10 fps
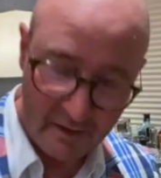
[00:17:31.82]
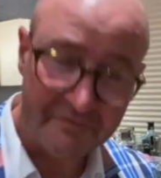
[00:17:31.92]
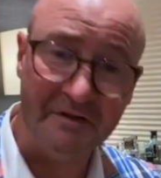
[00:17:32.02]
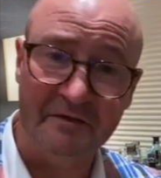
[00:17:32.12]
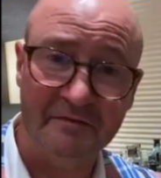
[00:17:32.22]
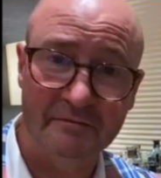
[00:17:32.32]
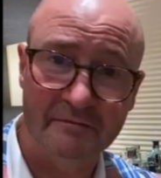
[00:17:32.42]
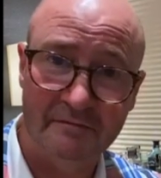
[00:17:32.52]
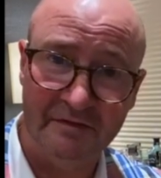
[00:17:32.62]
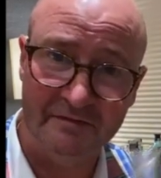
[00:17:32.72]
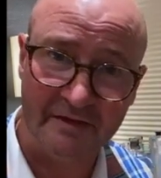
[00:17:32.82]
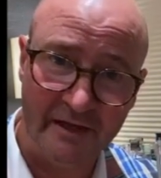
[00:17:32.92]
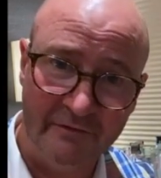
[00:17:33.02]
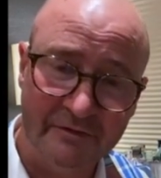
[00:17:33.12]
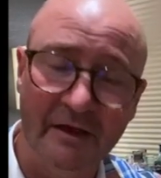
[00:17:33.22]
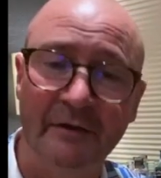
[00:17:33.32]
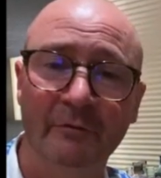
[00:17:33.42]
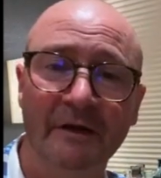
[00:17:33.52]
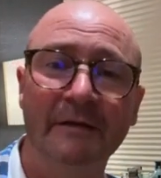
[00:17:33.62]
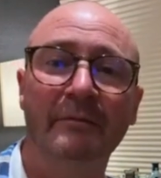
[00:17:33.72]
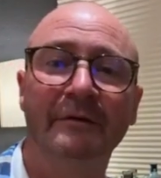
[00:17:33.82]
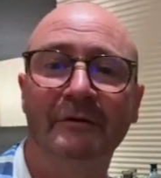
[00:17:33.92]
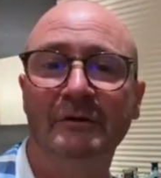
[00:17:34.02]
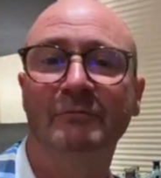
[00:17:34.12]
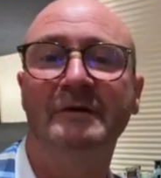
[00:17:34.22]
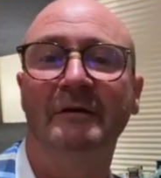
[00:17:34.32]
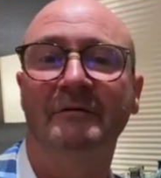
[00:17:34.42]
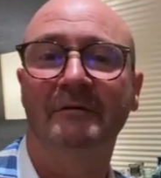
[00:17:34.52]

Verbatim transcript: So yes, this is saved and it will end up my YouTube channel.